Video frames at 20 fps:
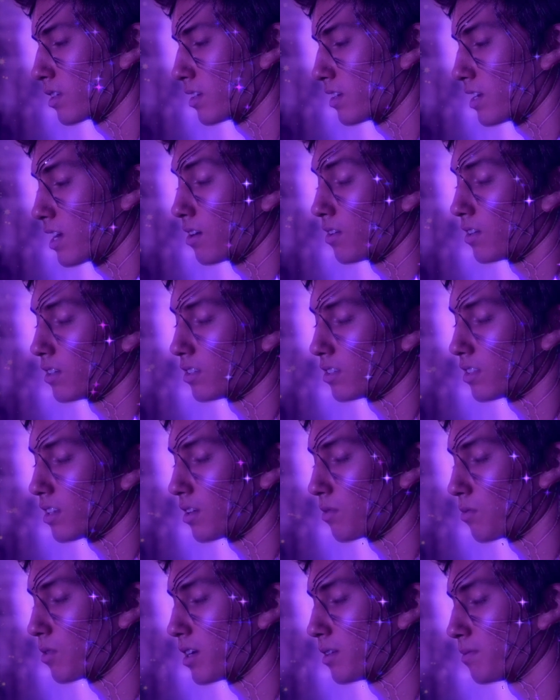and now I
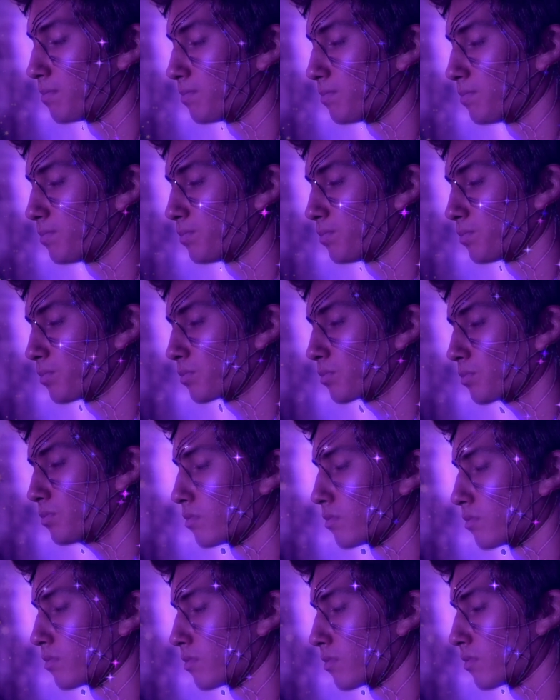understand why.
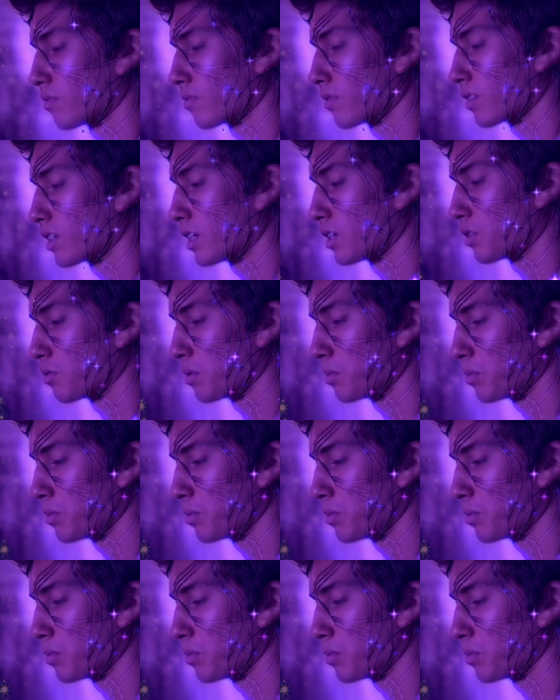As